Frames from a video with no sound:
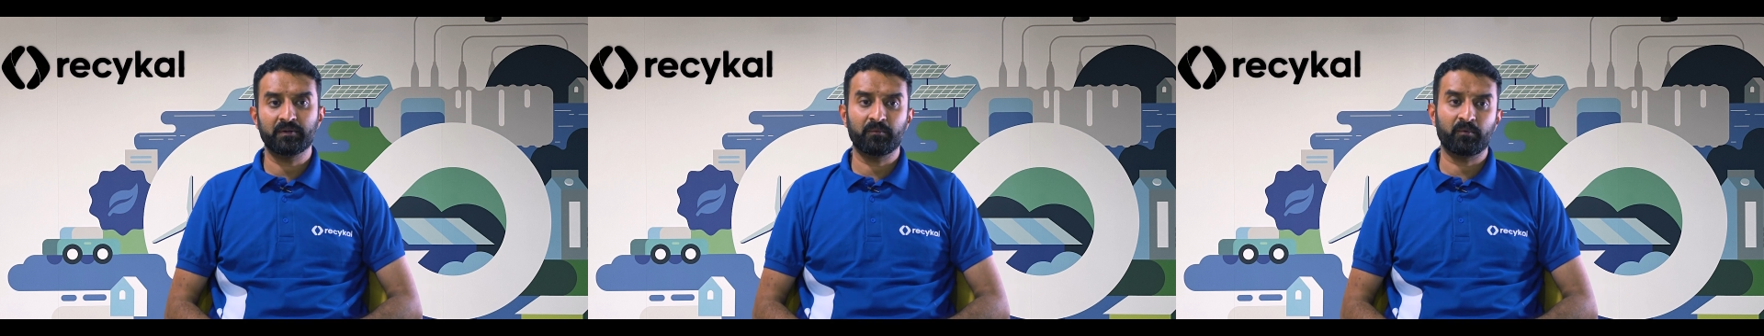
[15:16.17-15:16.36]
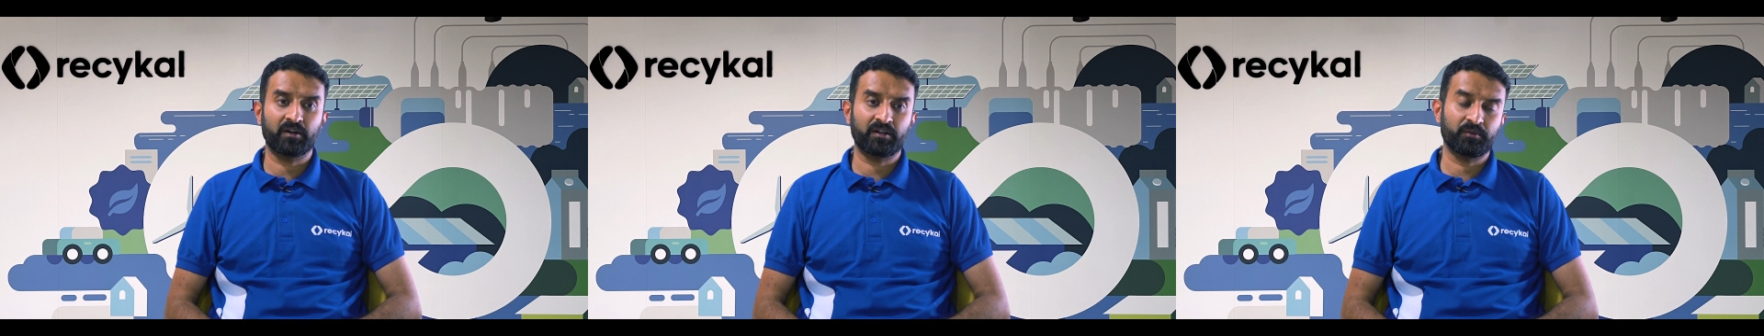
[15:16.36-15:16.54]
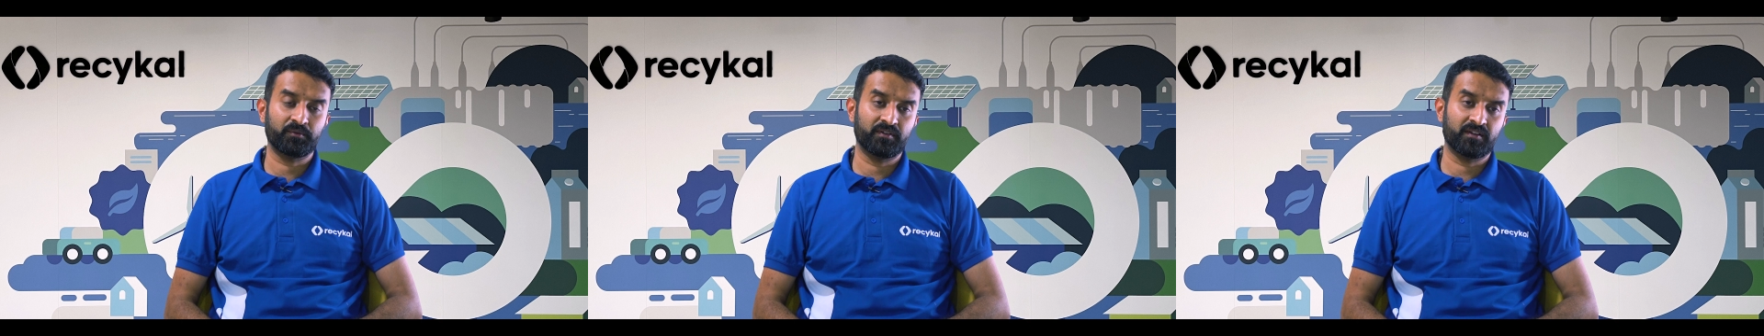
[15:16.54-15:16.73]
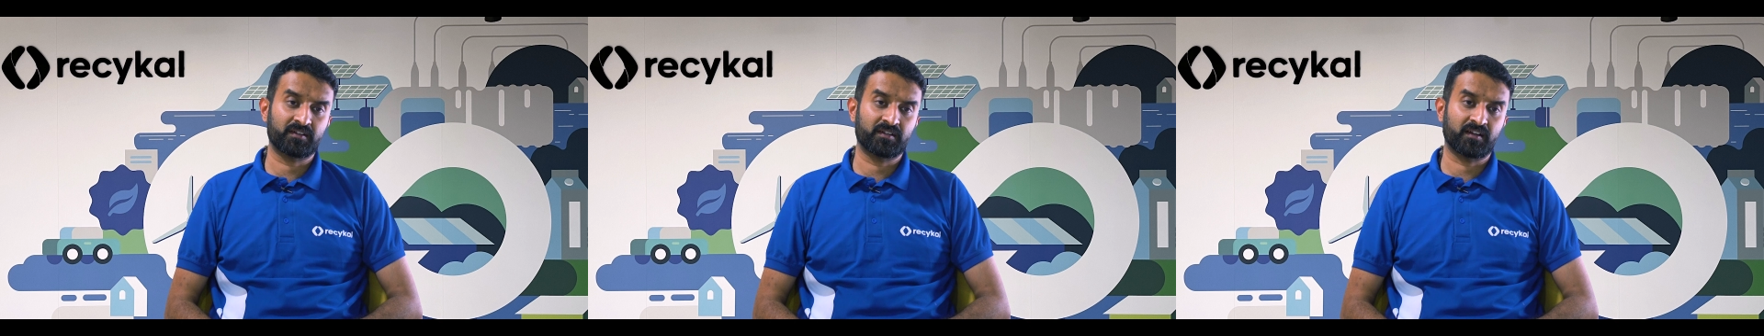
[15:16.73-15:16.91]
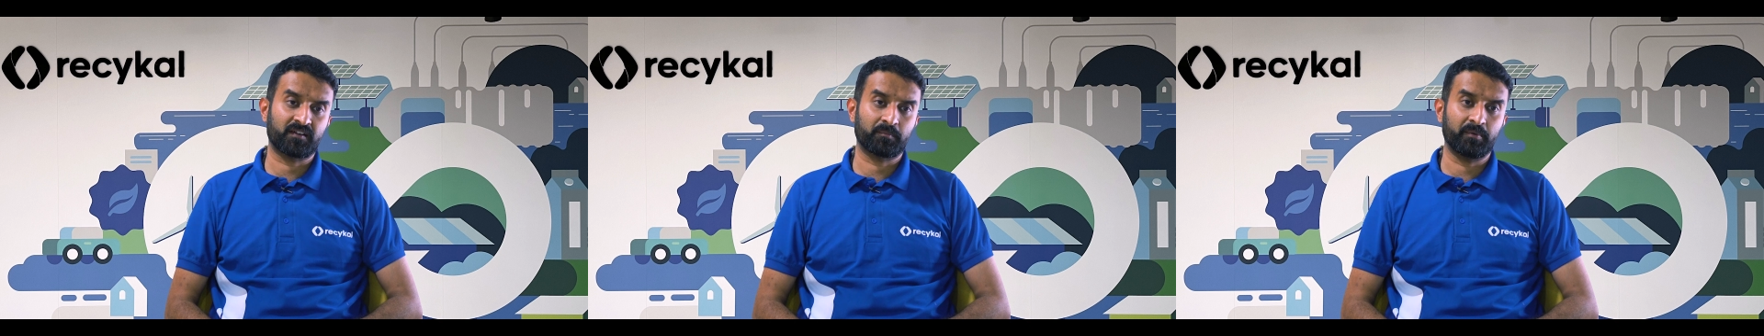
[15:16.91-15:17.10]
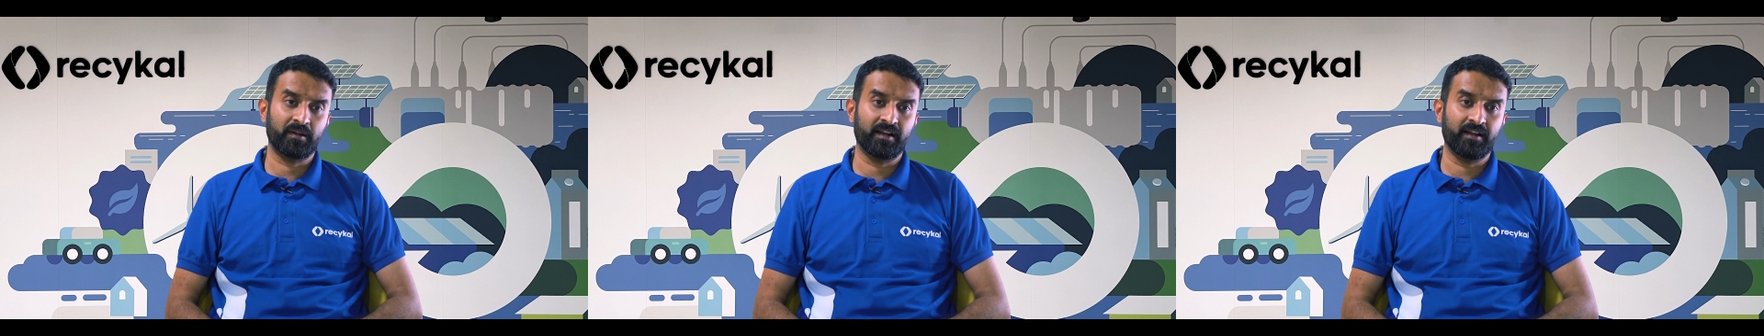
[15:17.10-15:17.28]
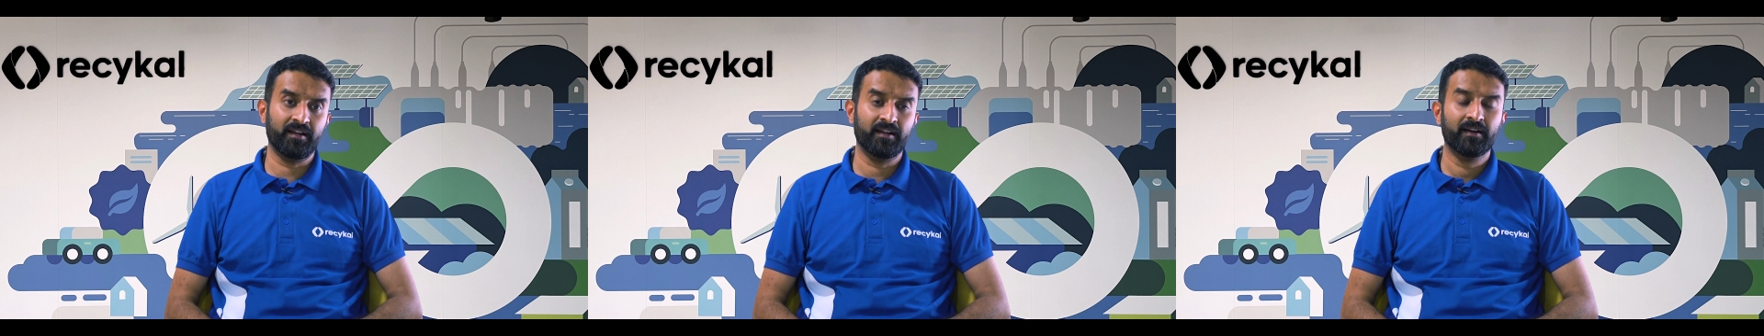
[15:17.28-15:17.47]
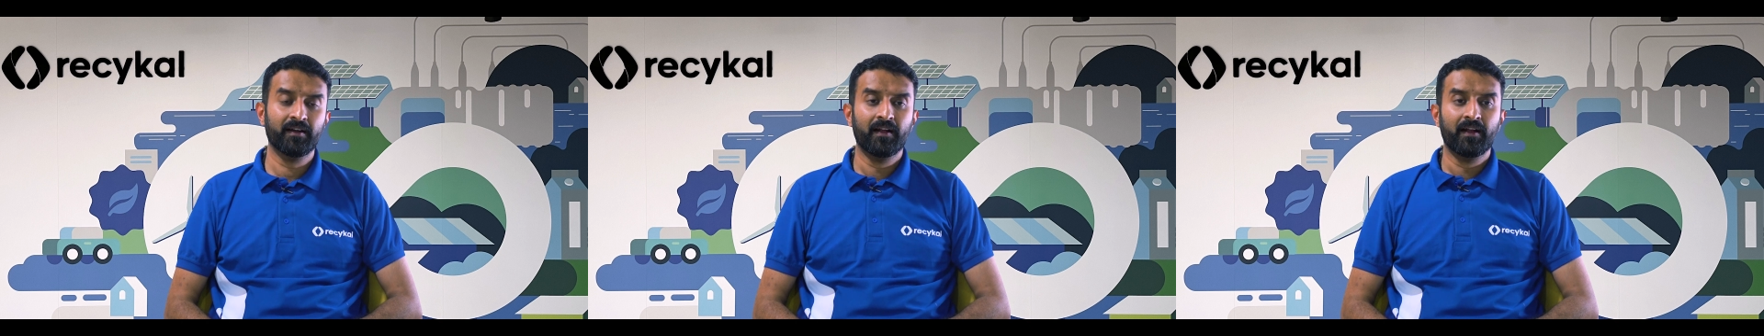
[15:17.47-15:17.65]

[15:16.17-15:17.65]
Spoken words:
what you just explained.